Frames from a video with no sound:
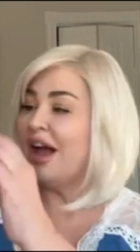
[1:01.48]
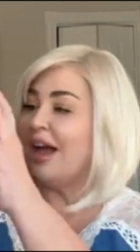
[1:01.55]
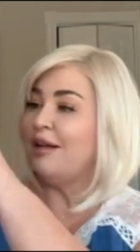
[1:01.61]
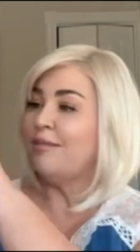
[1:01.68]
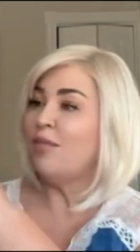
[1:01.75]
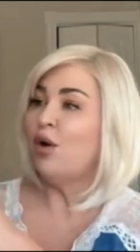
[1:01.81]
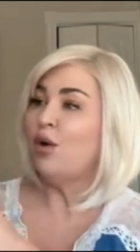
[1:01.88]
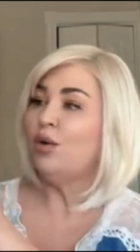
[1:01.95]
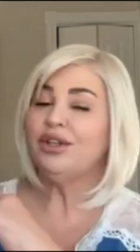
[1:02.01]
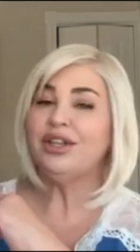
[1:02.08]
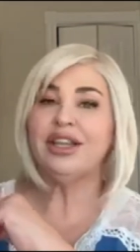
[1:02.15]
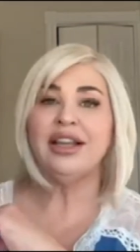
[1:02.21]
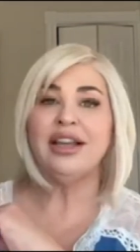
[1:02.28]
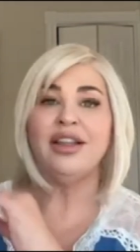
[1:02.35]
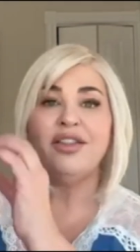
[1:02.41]
I am
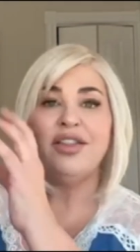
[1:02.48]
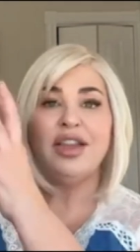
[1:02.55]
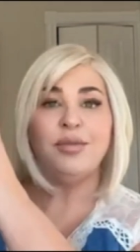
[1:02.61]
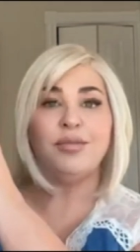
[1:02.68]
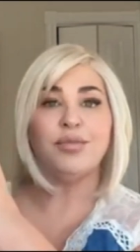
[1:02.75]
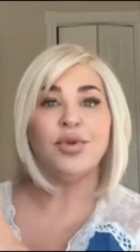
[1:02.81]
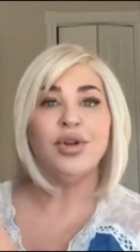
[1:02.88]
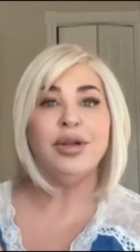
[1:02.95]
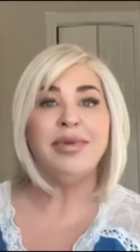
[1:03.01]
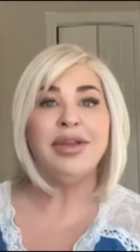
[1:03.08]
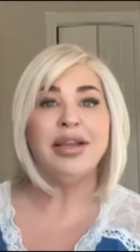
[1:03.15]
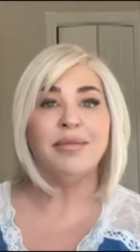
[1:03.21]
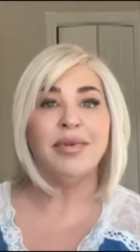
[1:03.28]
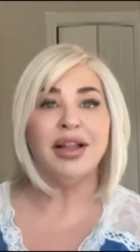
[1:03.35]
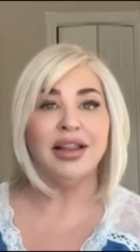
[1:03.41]
holding the
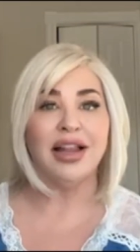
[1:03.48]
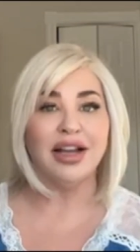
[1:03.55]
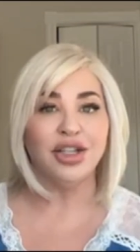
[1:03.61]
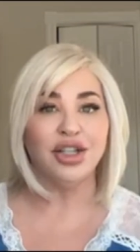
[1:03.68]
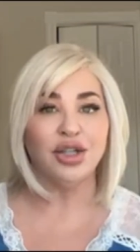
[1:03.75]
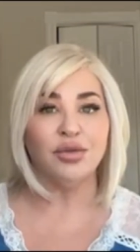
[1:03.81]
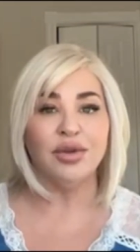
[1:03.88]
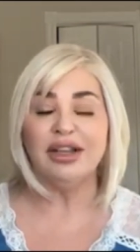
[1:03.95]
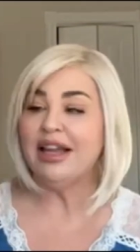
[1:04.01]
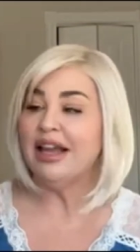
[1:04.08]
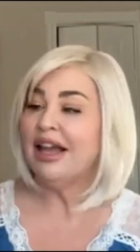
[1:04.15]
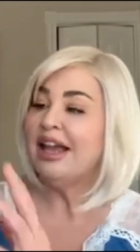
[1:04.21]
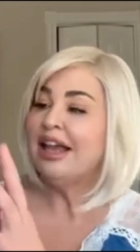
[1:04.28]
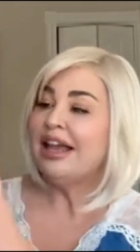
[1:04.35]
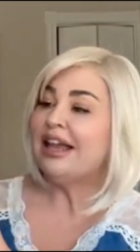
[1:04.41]
premium luxury
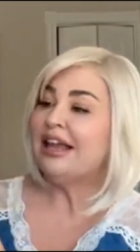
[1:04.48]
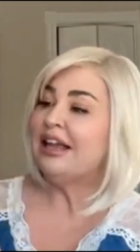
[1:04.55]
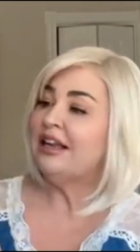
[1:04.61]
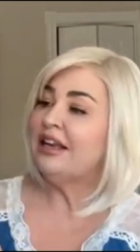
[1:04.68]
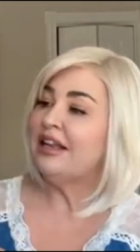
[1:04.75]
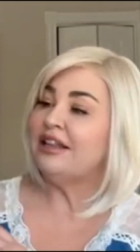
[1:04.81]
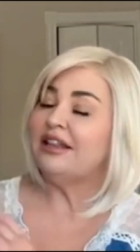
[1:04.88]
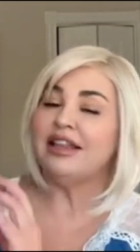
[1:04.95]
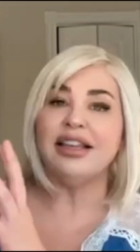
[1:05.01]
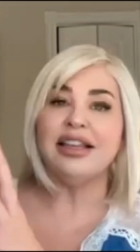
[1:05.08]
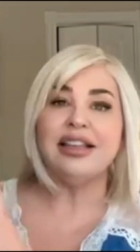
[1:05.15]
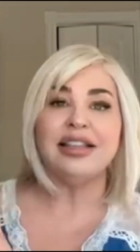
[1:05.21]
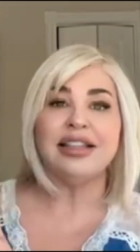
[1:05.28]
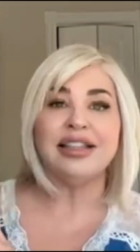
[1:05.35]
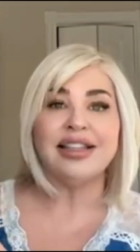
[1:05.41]
in
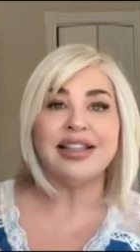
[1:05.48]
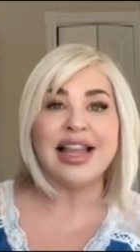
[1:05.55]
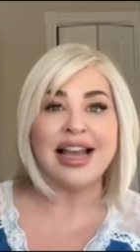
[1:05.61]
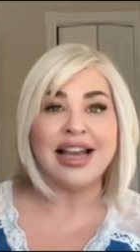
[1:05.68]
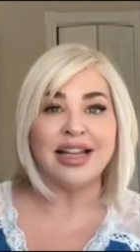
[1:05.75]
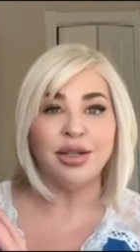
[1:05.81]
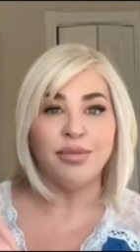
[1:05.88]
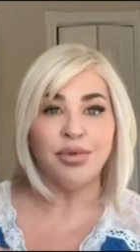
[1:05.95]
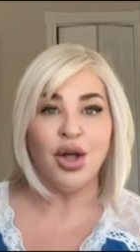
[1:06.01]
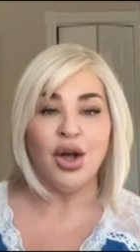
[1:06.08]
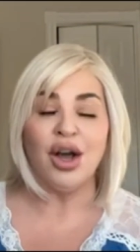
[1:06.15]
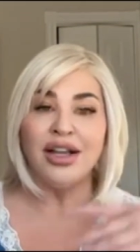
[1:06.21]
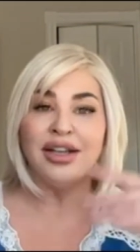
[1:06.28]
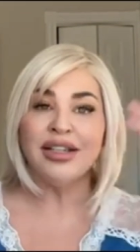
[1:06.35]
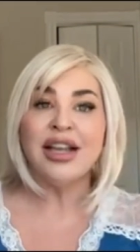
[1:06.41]
the sand
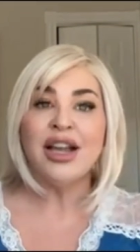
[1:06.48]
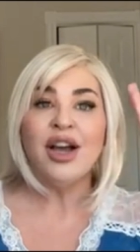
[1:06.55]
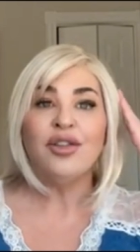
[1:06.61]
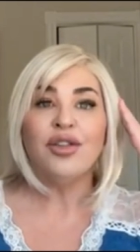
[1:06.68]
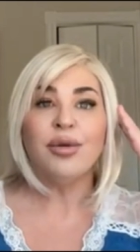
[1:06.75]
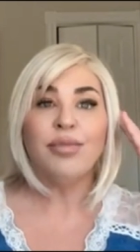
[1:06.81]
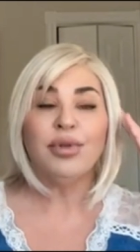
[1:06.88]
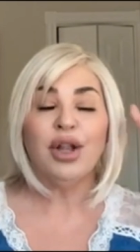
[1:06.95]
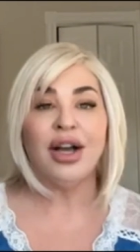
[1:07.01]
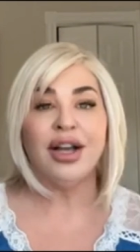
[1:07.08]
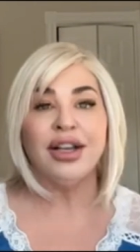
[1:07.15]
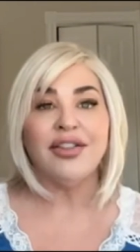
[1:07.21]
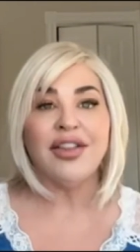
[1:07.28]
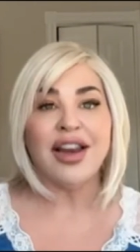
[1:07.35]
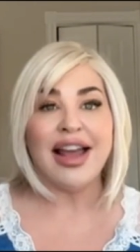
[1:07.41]
blonde. The
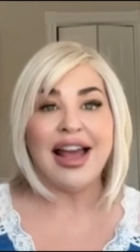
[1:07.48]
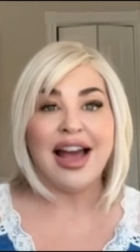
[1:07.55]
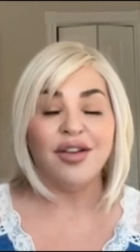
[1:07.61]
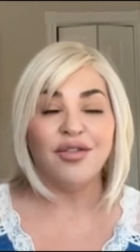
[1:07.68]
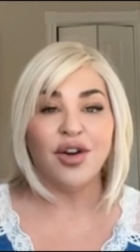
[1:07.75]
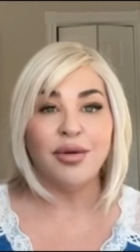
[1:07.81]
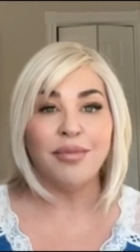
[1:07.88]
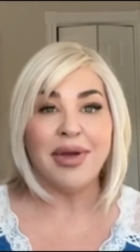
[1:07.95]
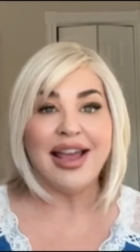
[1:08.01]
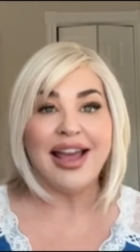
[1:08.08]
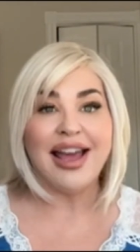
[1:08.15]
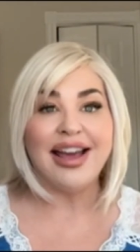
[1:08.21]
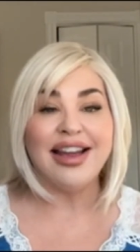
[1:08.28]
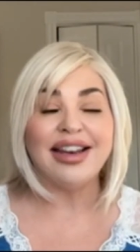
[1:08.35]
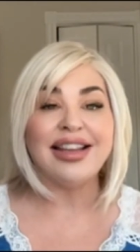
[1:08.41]
blonde that I have on my
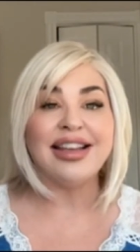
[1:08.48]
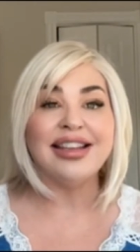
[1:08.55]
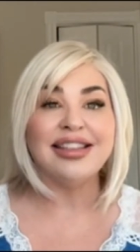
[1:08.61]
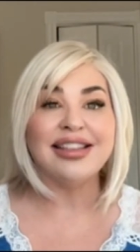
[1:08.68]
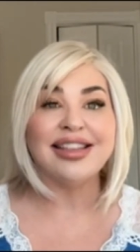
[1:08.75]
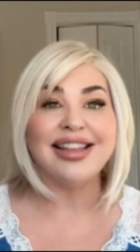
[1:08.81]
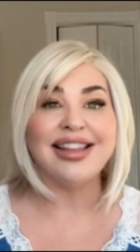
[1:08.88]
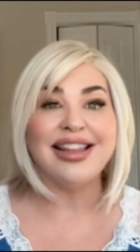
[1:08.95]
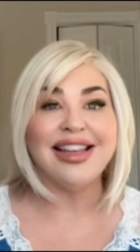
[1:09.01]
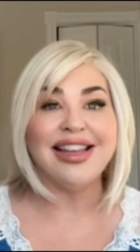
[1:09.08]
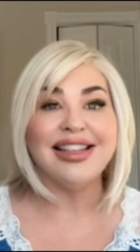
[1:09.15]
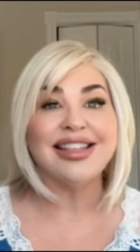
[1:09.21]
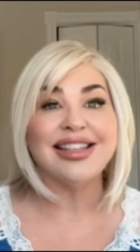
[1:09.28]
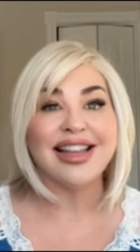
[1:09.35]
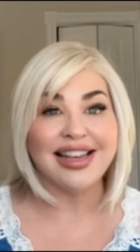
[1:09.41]
head is the
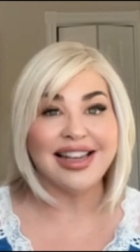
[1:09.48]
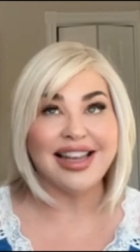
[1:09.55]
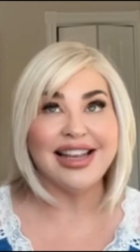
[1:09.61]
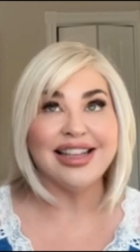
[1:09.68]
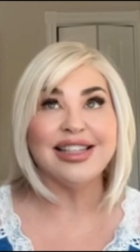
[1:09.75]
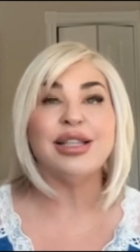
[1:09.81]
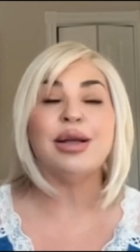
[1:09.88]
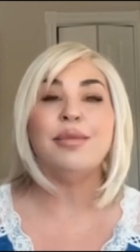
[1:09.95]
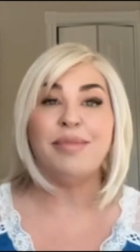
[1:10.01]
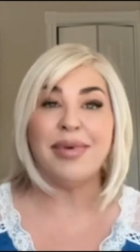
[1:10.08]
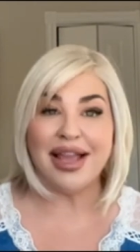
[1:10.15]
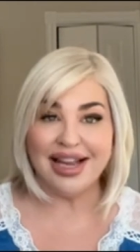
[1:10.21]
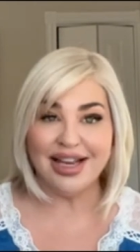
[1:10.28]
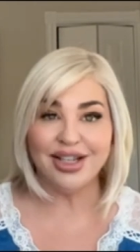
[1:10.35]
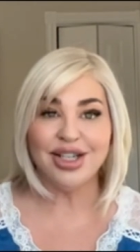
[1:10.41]
sun-kissed
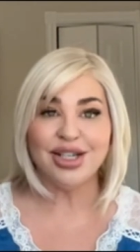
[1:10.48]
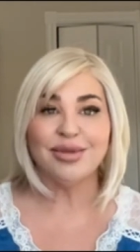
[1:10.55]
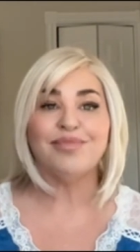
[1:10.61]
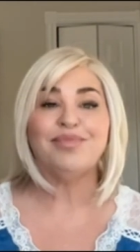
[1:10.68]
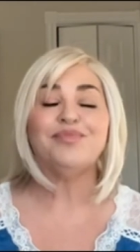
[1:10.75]
beige.